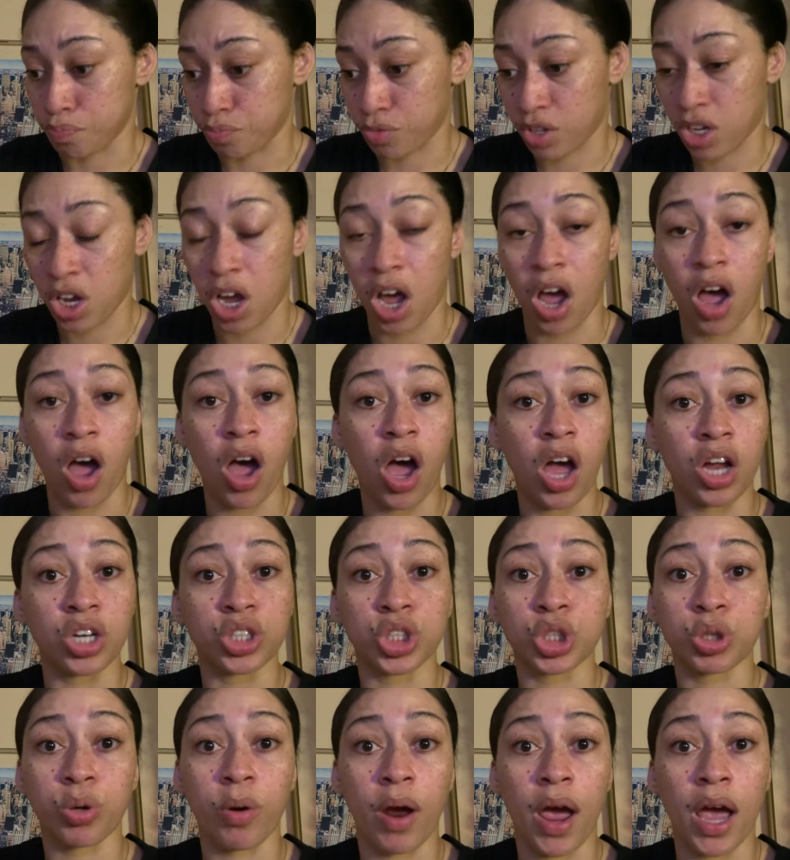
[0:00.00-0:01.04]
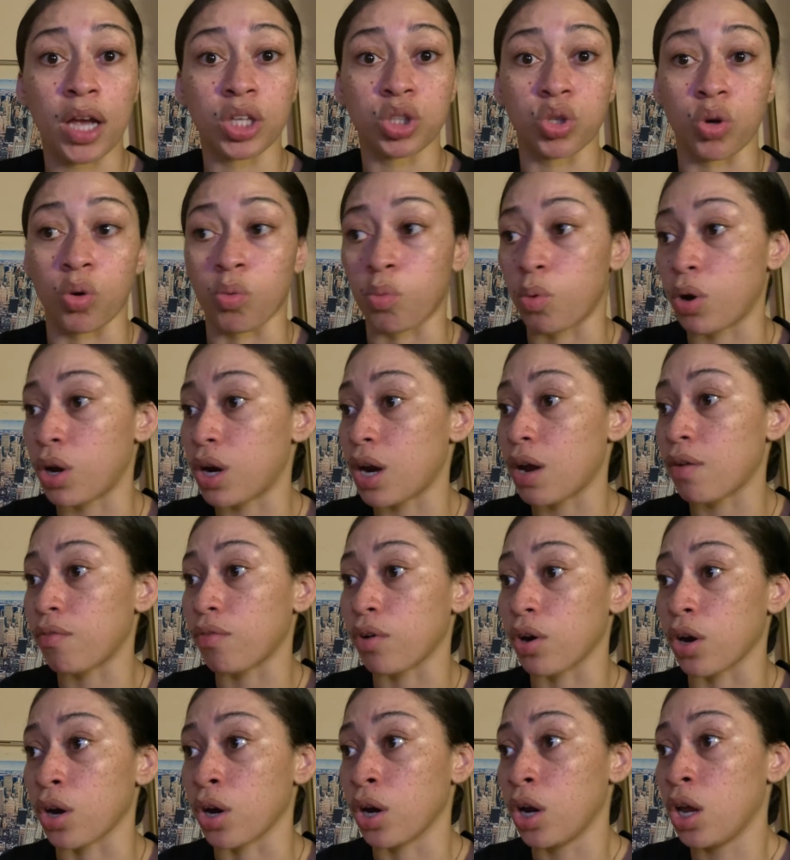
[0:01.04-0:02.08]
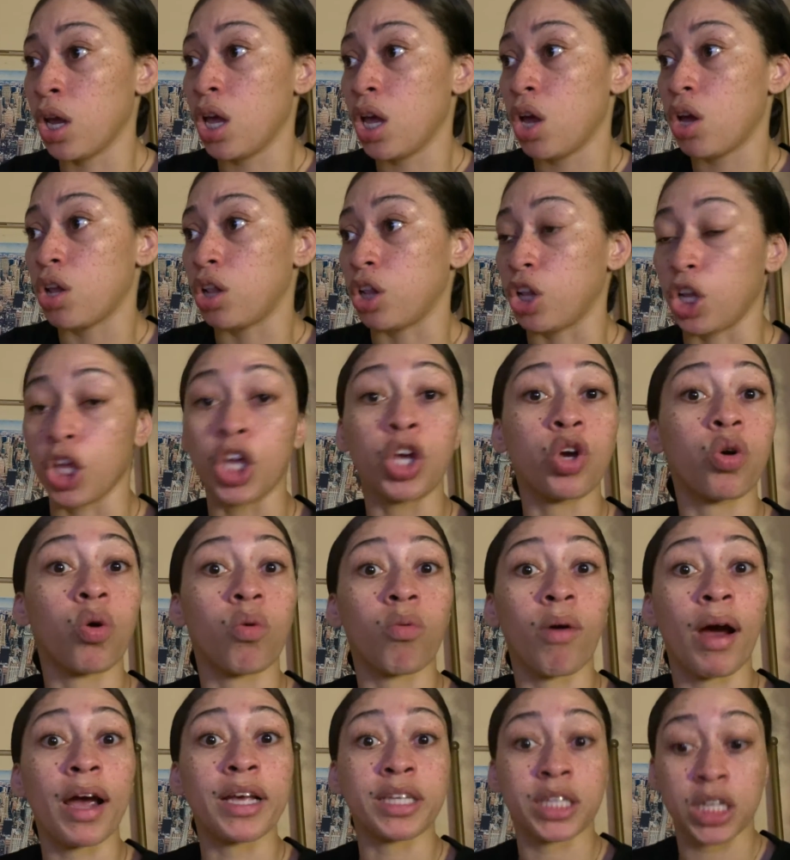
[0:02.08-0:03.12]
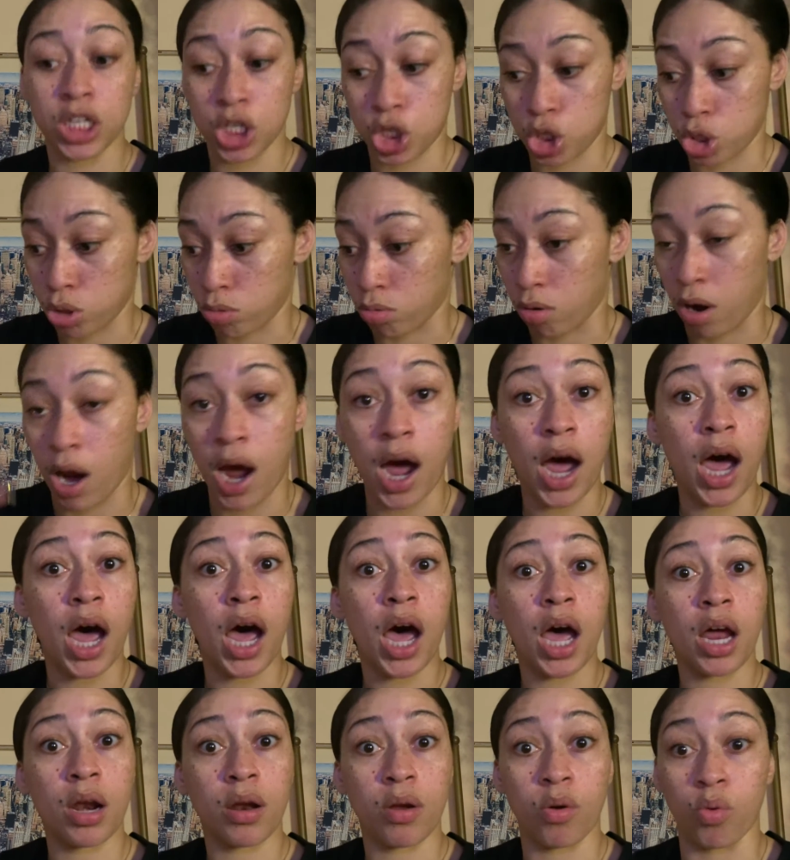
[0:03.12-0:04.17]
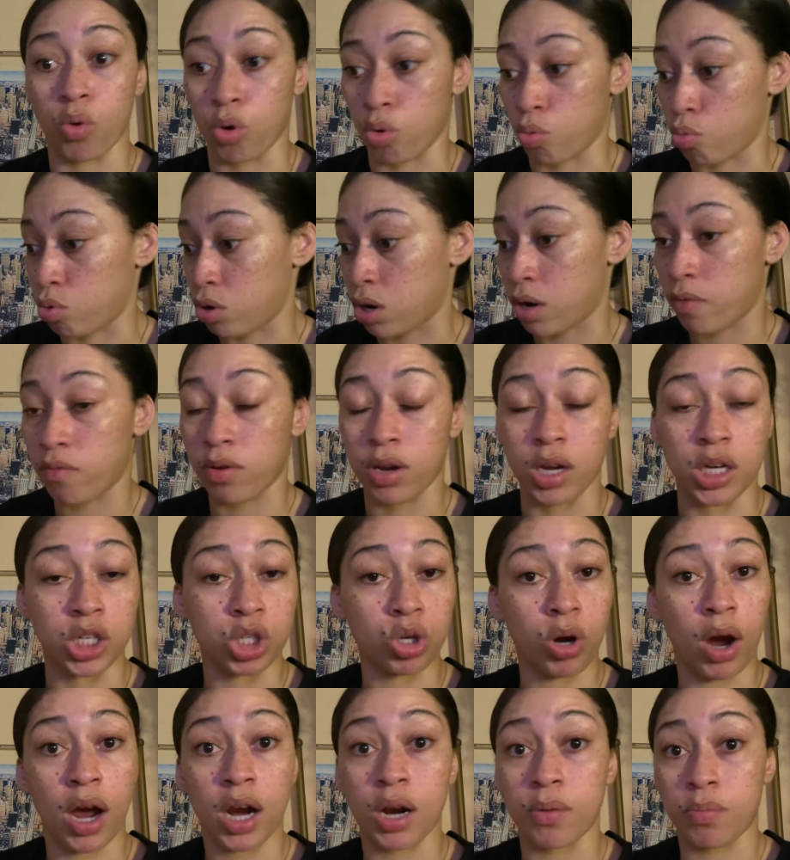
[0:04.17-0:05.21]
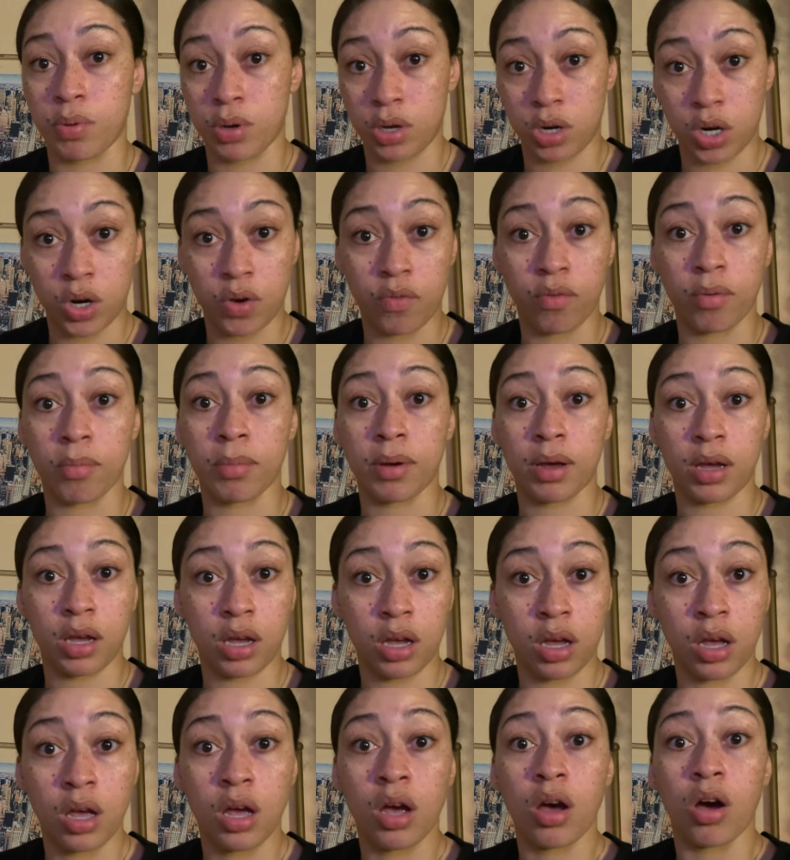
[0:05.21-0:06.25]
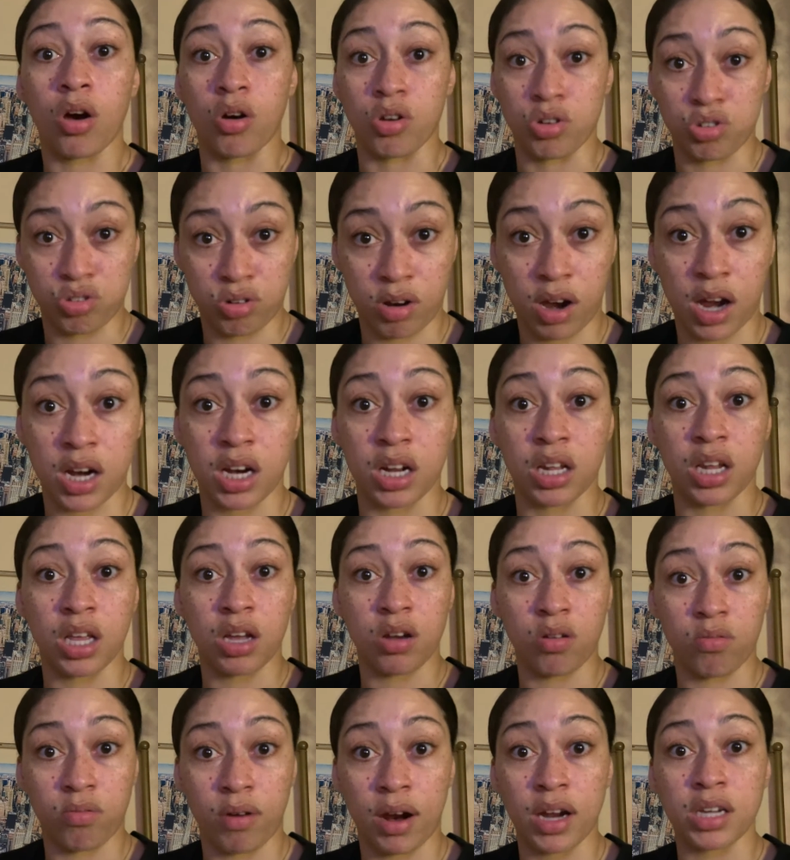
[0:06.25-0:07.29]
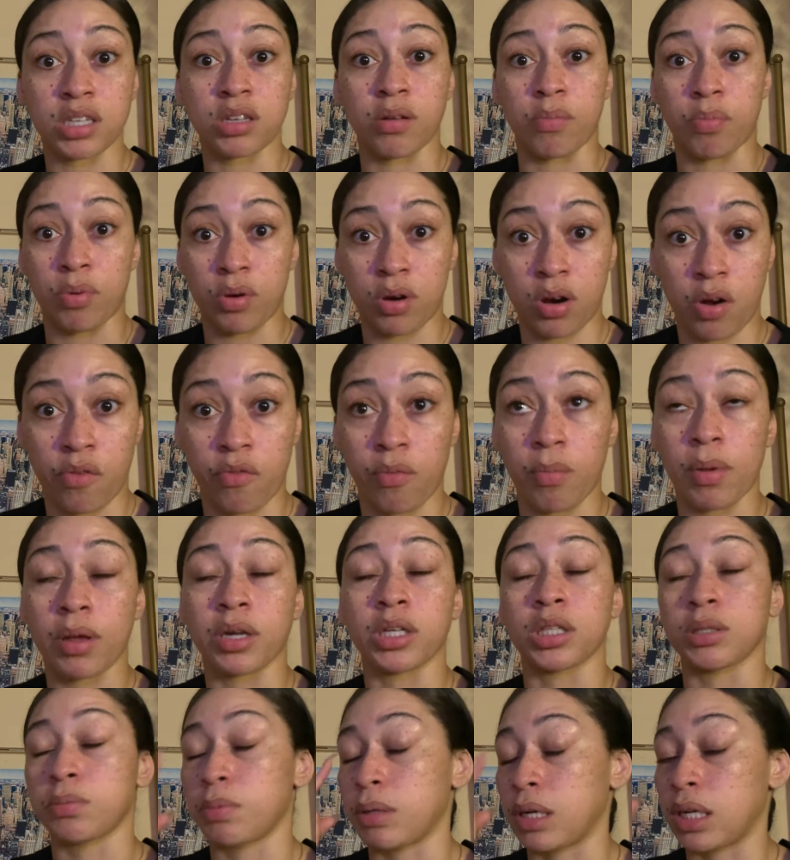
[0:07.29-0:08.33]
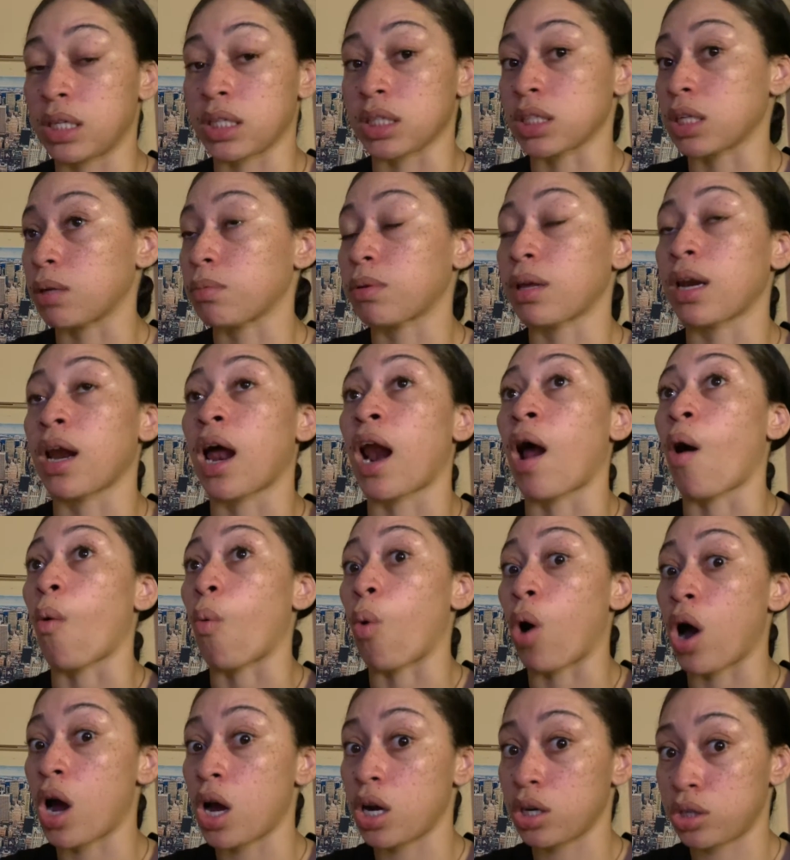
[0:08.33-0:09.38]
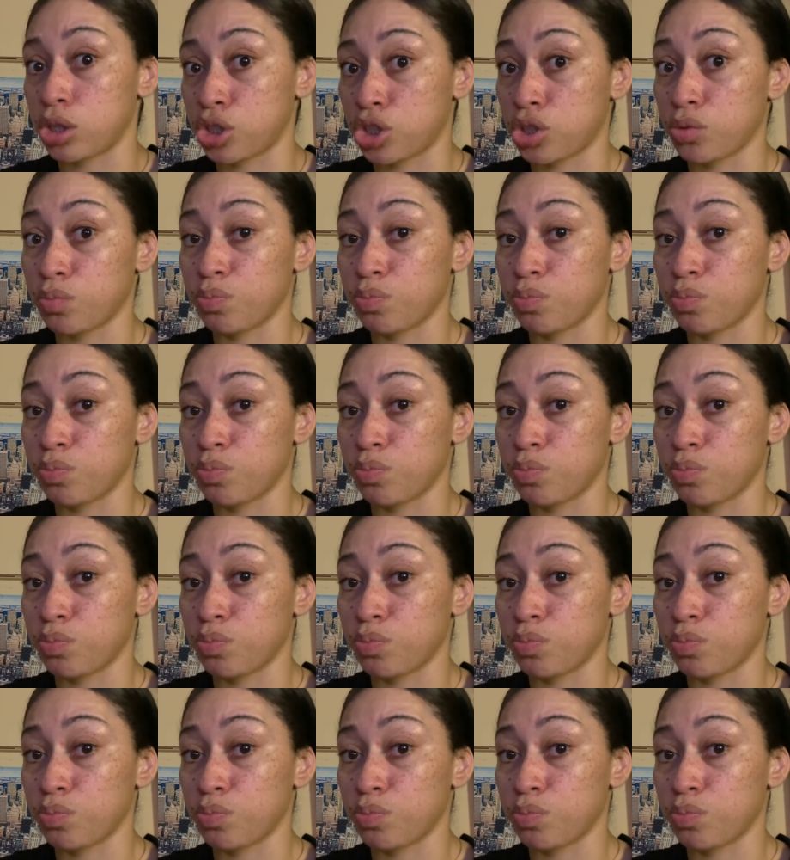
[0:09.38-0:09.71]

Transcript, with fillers: contract or whatever legal rights he tried or whatever it tried to put over me or tried the legal rights to put over me just because of something I watched.